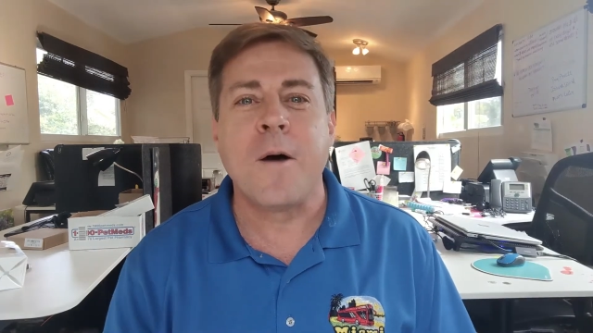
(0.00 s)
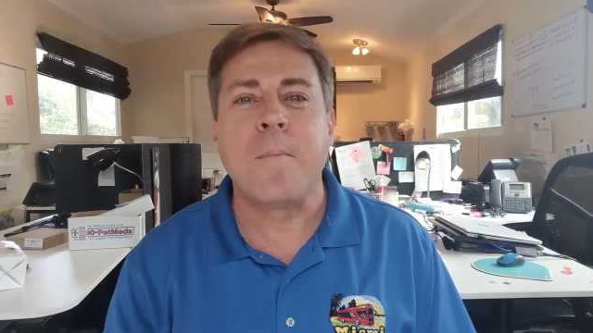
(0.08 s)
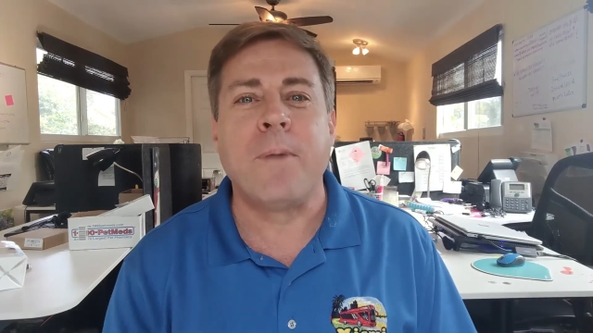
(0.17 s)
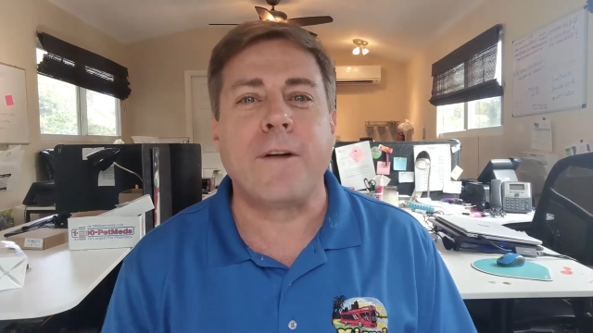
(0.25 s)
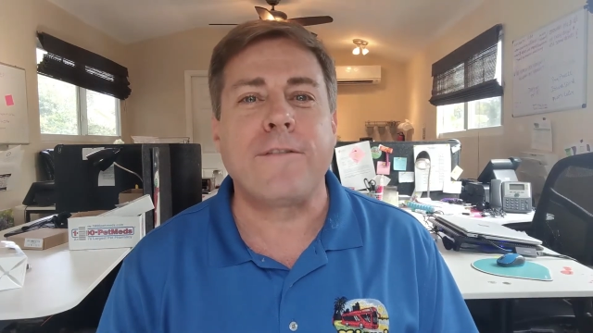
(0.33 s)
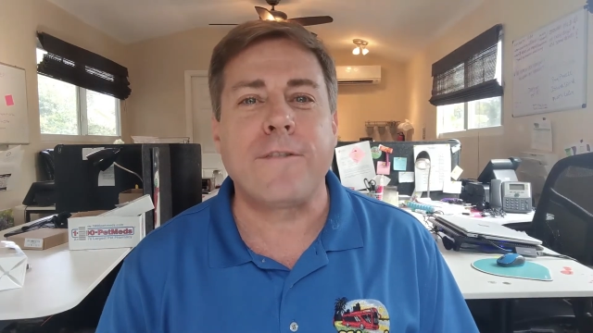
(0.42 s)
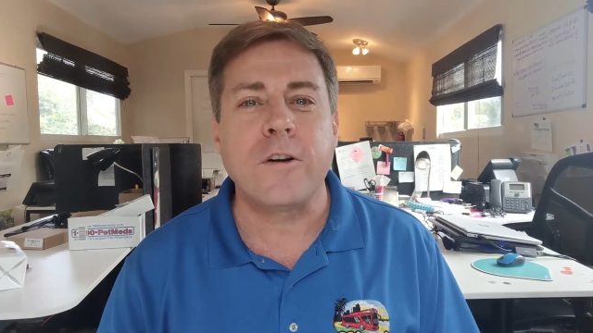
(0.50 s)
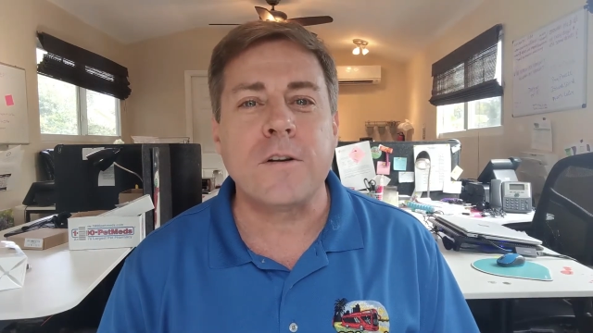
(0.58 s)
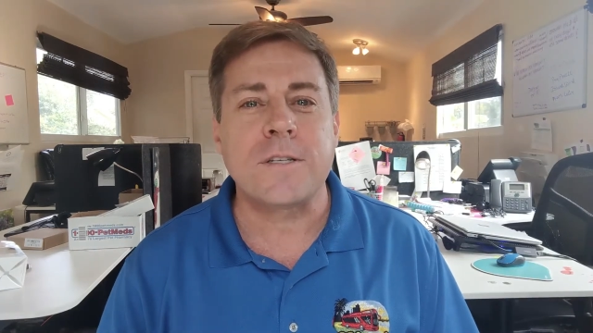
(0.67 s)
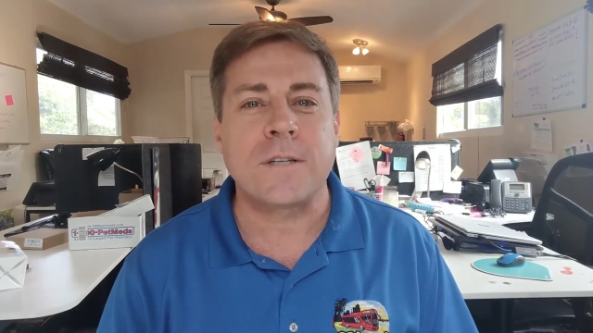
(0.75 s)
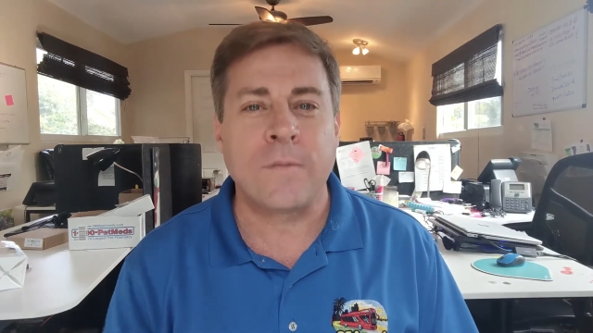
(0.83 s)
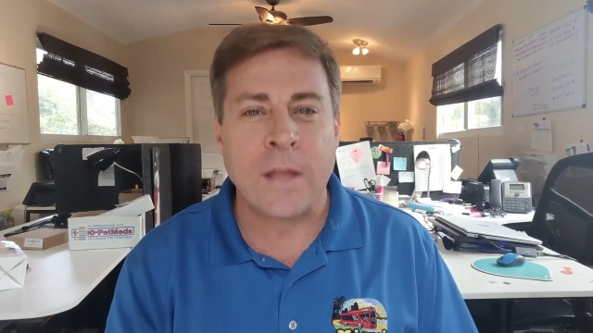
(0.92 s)
But
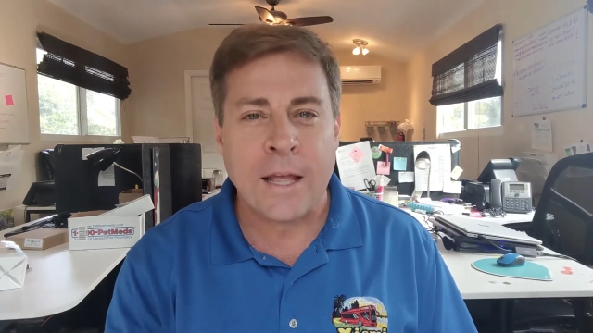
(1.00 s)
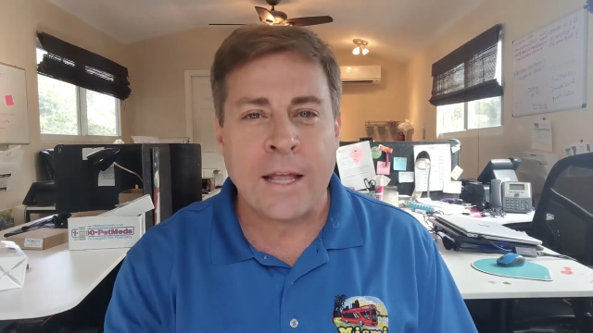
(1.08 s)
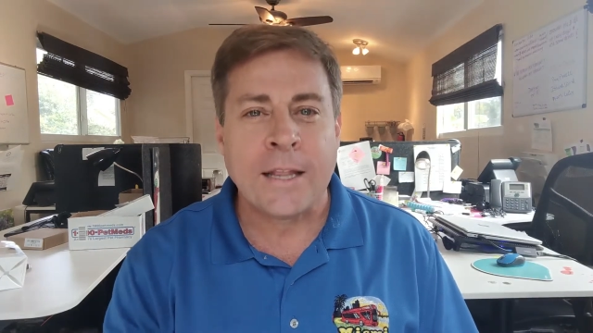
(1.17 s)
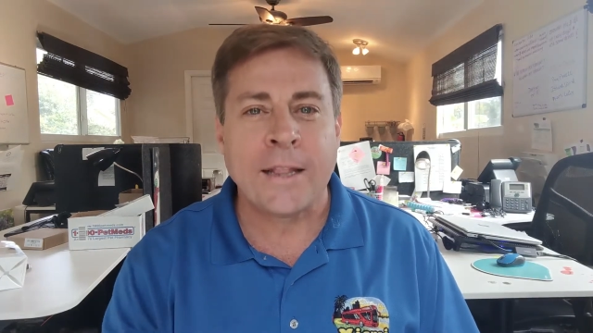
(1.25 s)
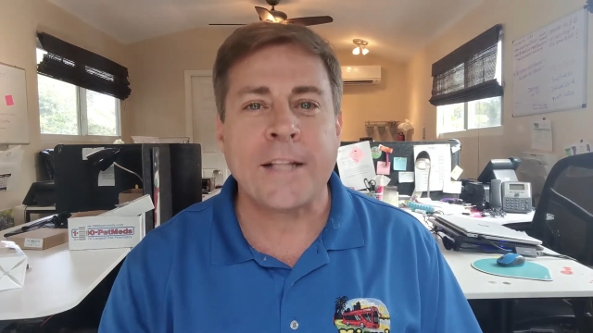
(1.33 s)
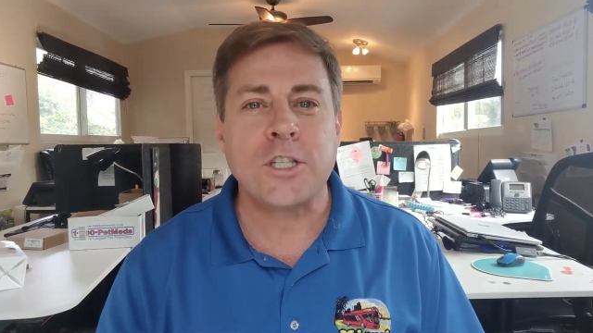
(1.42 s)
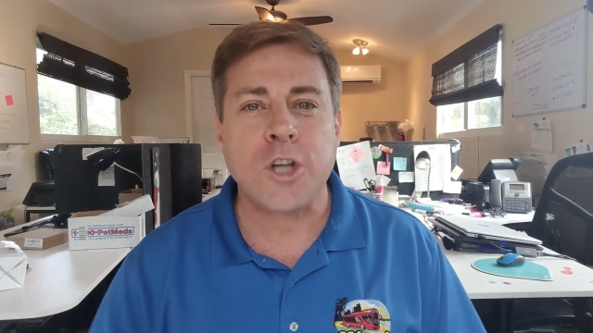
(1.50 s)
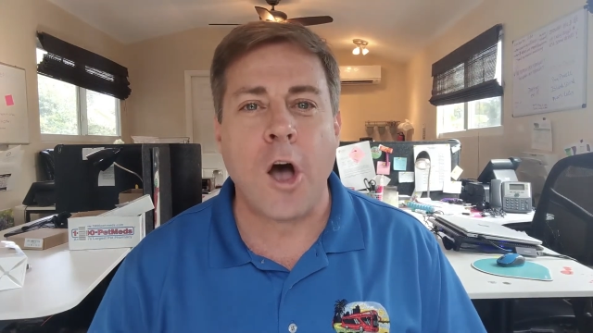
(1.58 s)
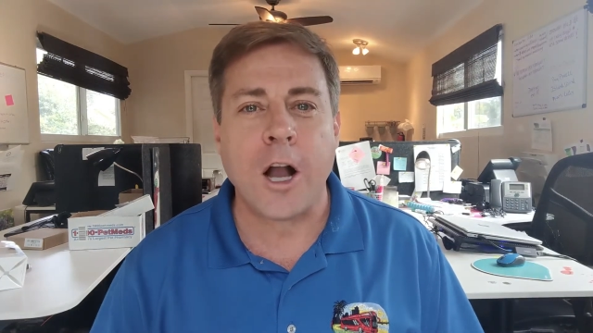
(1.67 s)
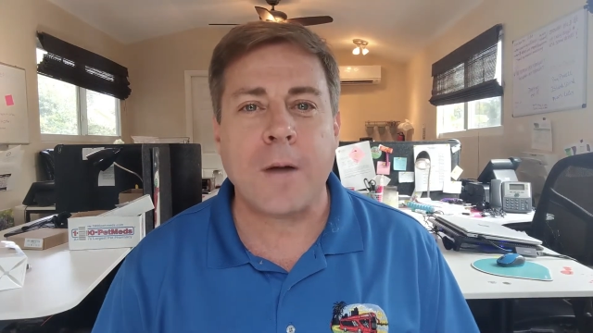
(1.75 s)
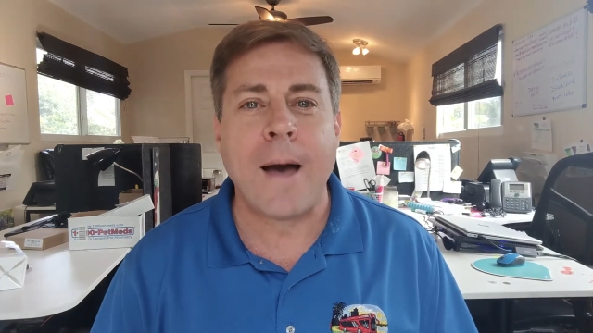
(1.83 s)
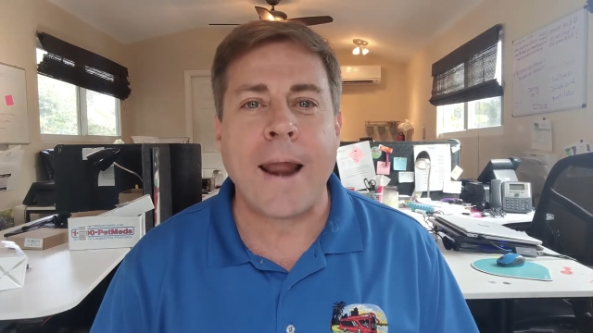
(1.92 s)
first, let's
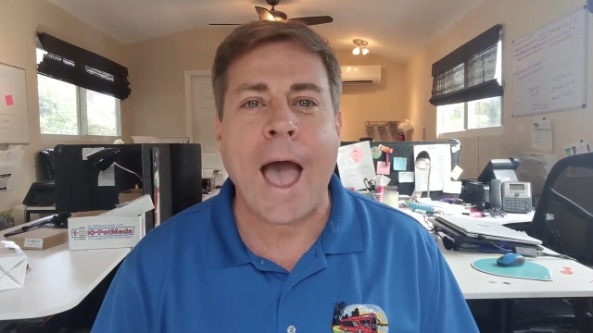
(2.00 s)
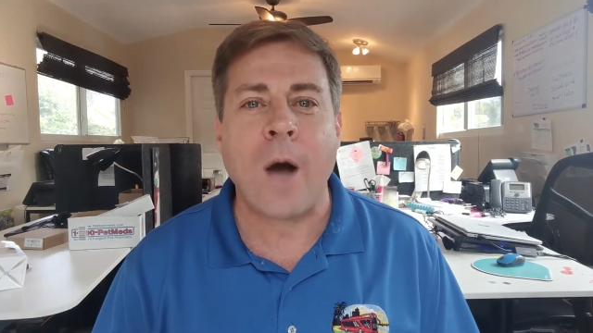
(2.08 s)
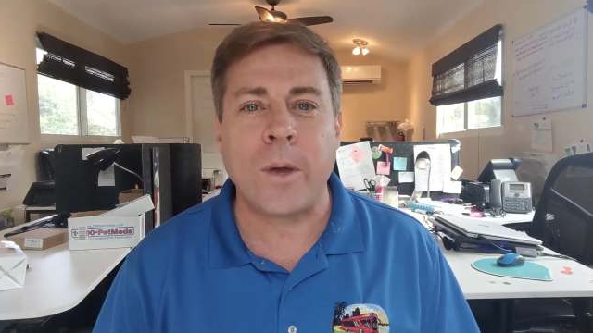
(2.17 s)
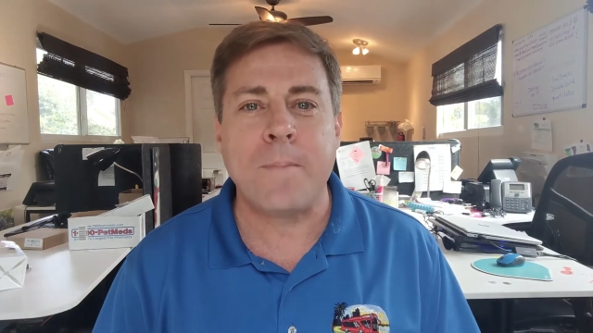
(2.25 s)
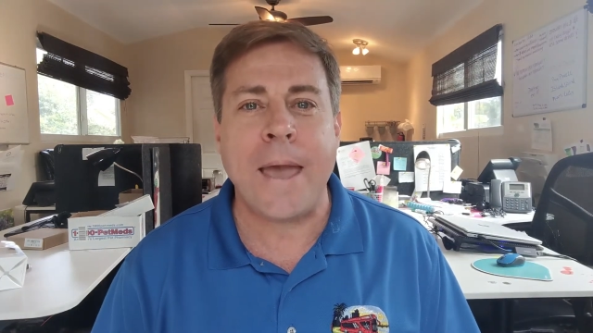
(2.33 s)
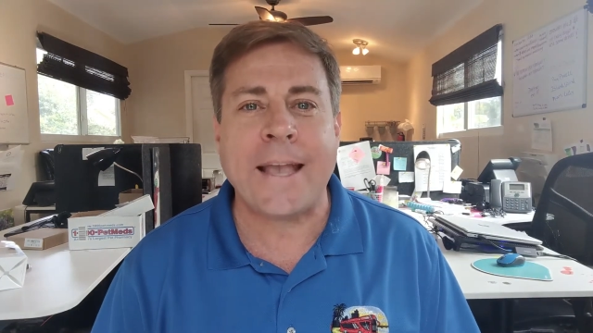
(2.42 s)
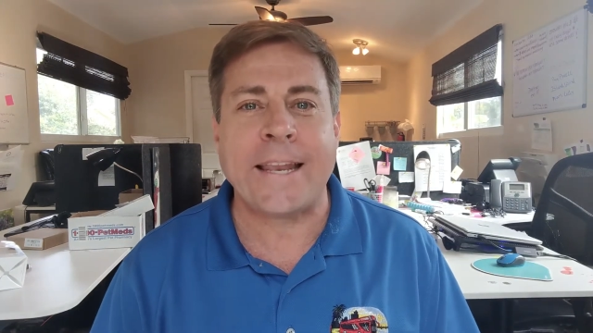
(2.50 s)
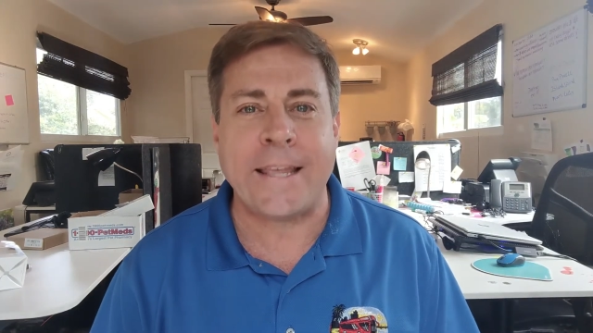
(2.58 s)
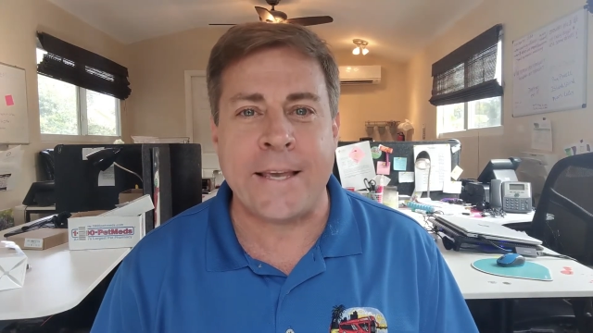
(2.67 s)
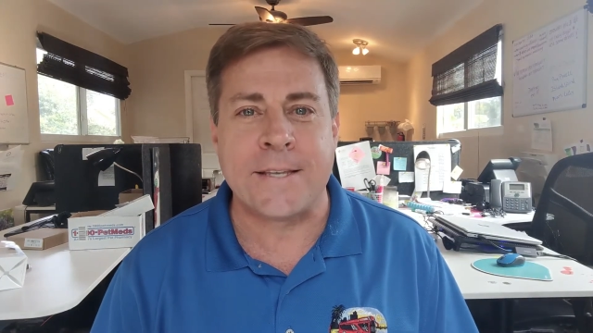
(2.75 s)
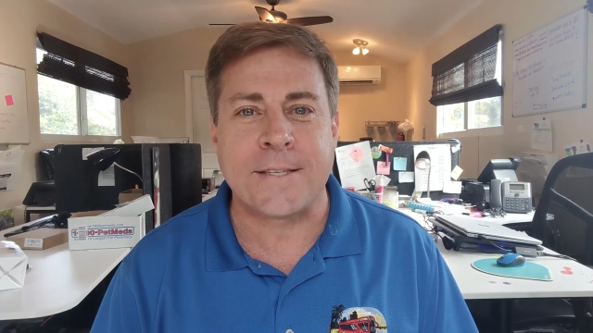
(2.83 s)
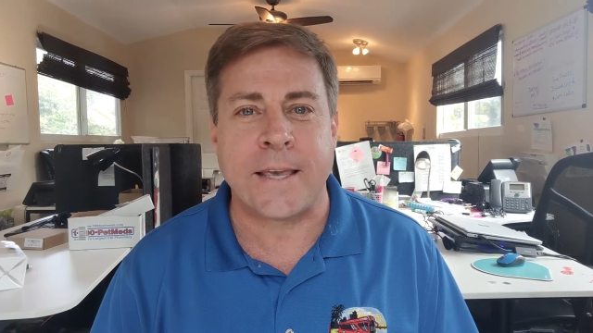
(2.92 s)
talk about how we make it
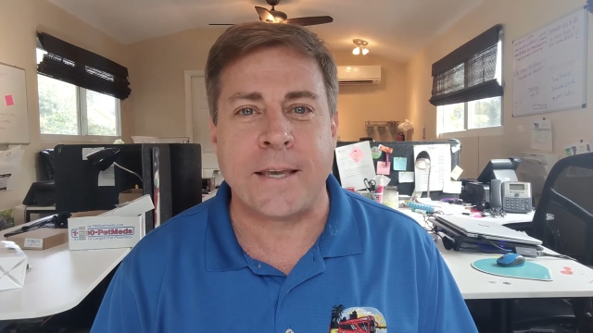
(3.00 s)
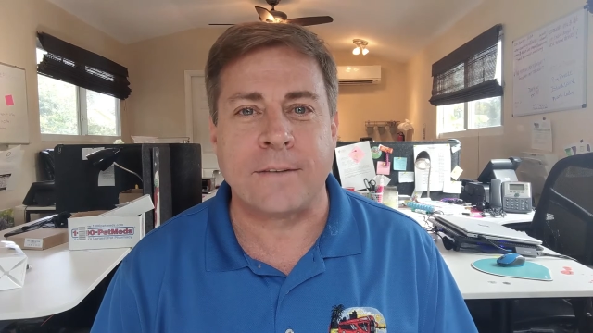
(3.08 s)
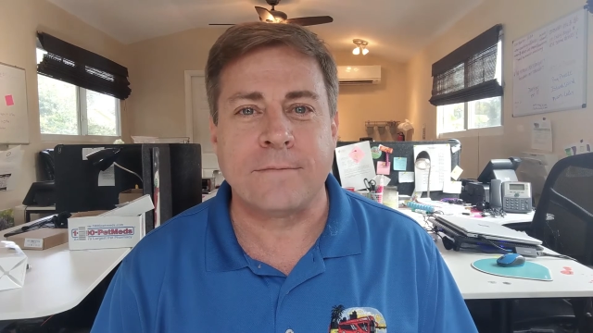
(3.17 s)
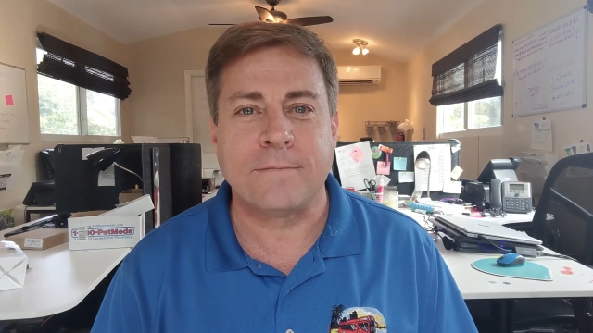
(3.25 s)
easy.